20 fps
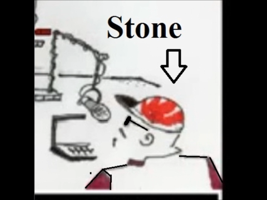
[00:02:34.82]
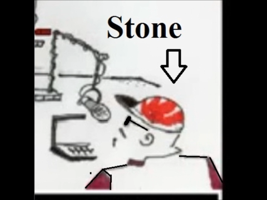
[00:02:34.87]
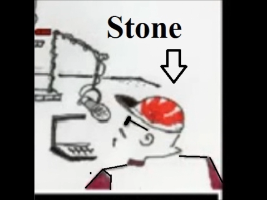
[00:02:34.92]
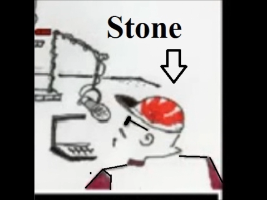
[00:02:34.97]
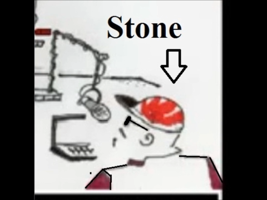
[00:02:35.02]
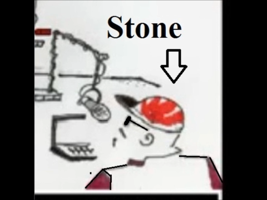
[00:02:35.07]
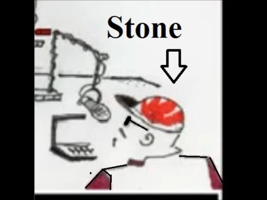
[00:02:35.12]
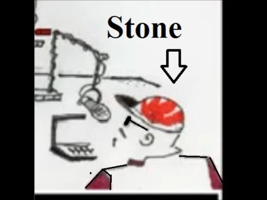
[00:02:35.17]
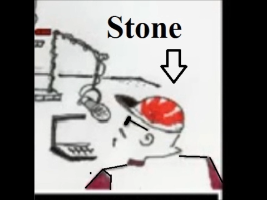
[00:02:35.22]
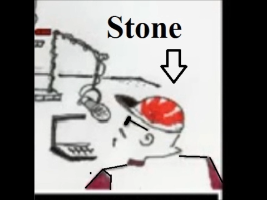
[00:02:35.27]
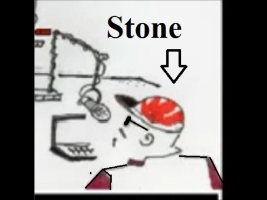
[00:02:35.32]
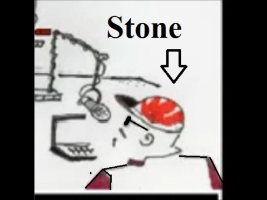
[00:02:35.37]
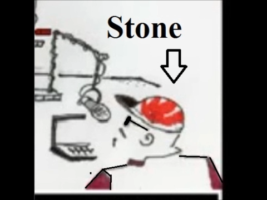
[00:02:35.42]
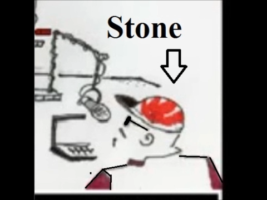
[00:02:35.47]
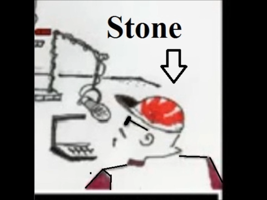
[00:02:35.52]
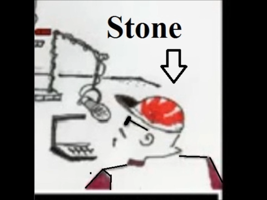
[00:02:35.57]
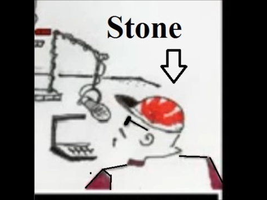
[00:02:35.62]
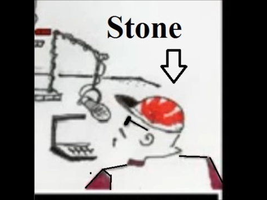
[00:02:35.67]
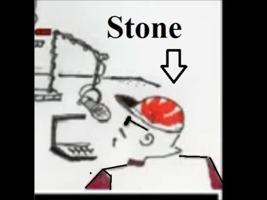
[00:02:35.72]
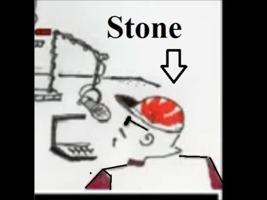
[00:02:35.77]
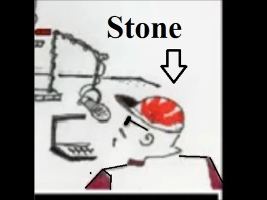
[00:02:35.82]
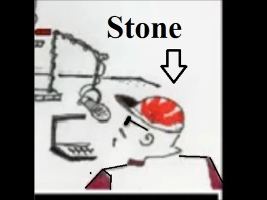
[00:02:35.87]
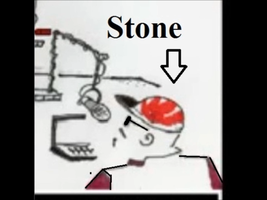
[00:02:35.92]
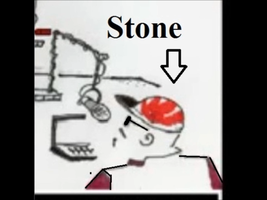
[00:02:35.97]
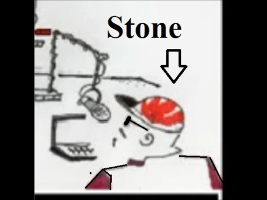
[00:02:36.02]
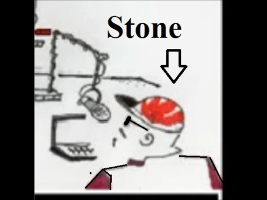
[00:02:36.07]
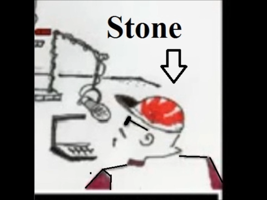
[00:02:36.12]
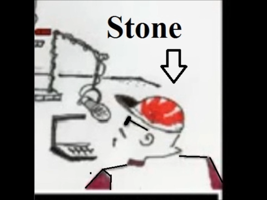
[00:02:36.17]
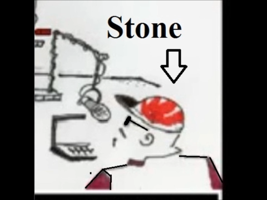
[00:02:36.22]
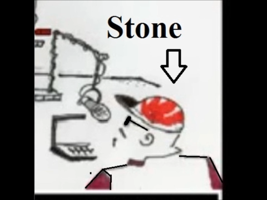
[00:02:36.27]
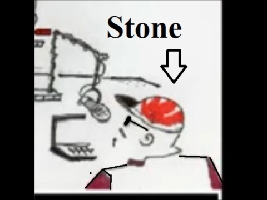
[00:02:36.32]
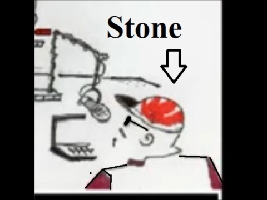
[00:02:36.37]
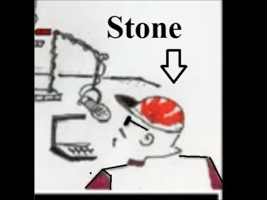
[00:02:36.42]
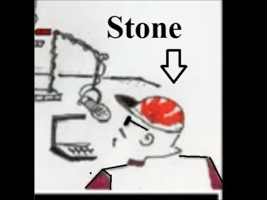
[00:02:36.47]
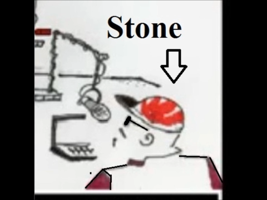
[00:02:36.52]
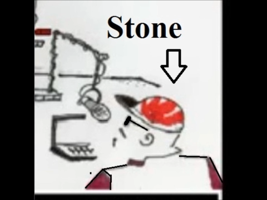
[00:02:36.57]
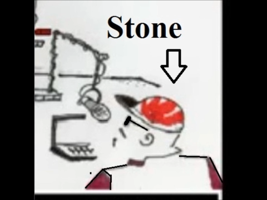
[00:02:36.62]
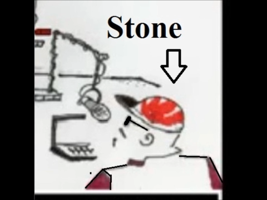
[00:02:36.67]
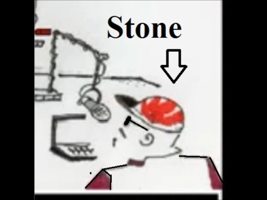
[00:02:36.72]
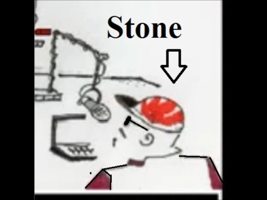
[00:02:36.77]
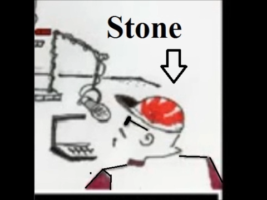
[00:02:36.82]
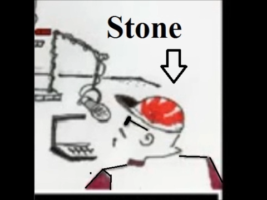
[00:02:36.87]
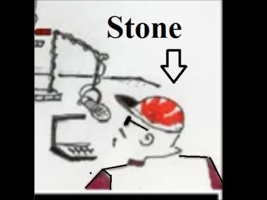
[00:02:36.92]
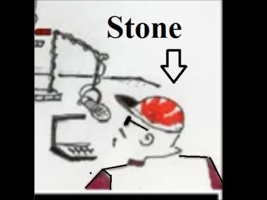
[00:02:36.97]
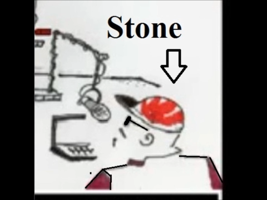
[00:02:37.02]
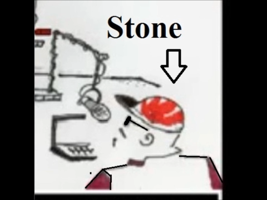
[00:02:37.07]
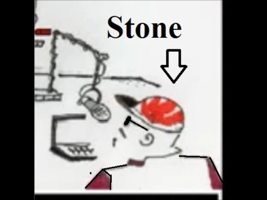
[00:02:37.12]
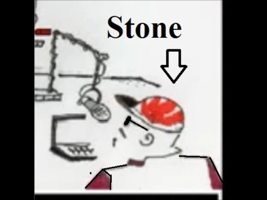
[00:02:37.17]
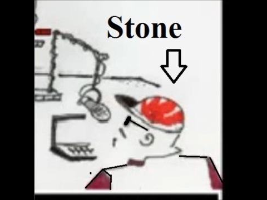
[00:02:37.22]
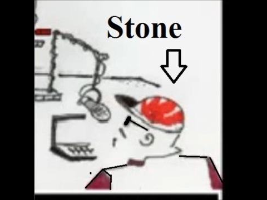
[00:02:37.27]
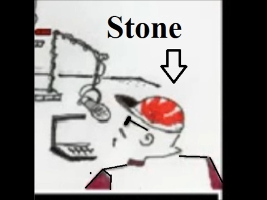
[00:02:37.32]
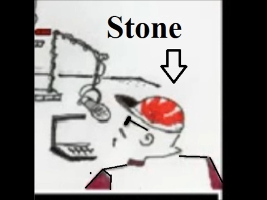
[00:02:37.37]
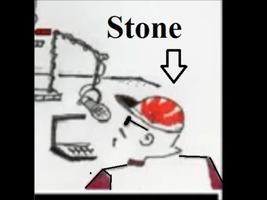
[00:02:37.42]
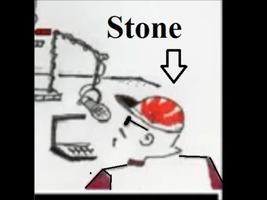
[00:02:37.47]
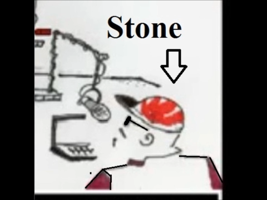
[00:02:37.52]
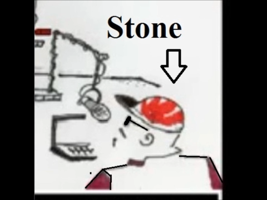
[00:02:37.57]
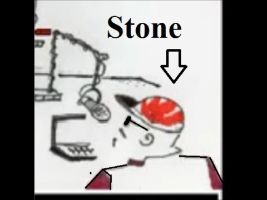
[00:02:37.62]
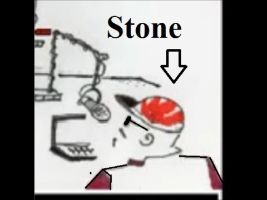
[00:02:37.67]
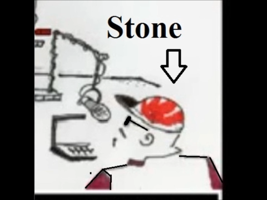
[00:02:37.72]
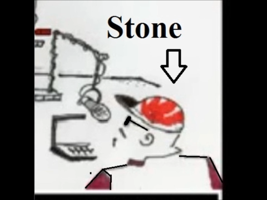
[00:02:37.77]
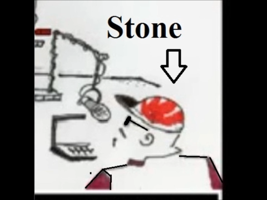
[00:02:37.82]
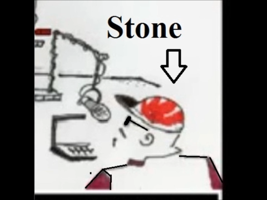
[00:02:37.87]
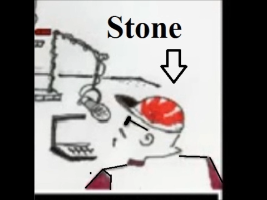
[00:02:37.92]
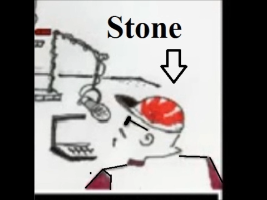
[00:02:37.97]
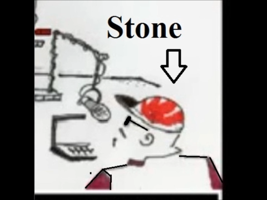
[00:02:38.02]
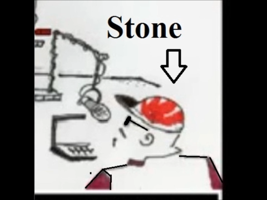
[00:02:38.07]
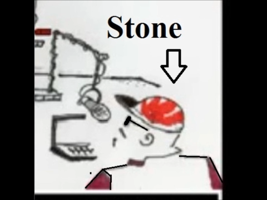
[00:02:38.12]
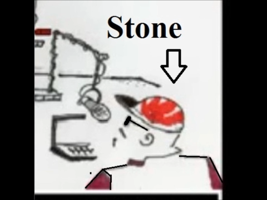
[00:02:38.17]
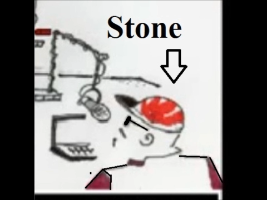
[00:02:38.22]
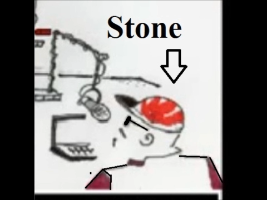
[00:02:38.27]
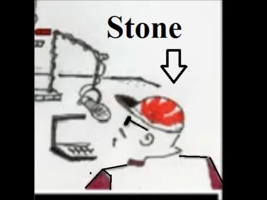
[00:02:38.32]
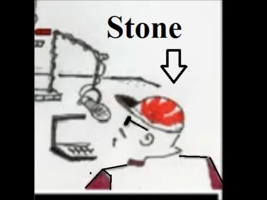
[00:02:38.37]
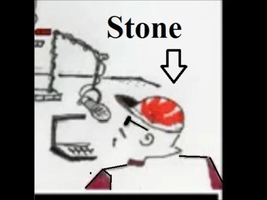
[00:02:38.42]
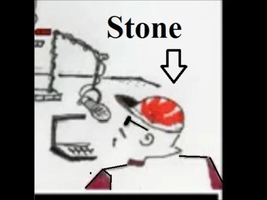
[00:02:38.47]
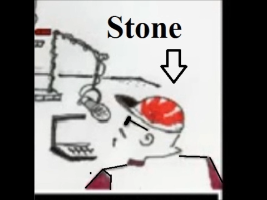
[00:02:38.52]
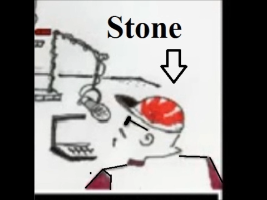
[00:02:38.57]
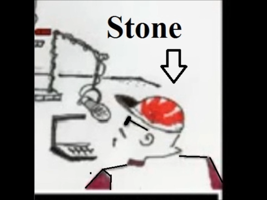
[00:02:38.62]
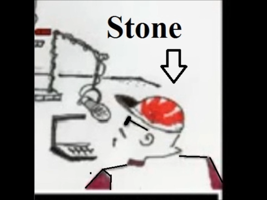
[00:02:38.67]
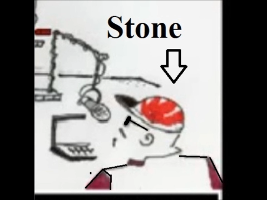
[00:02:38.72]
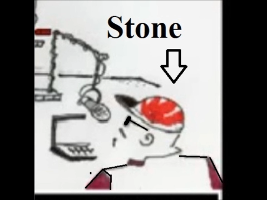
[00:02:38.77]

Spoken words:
[unreadable: no face in view]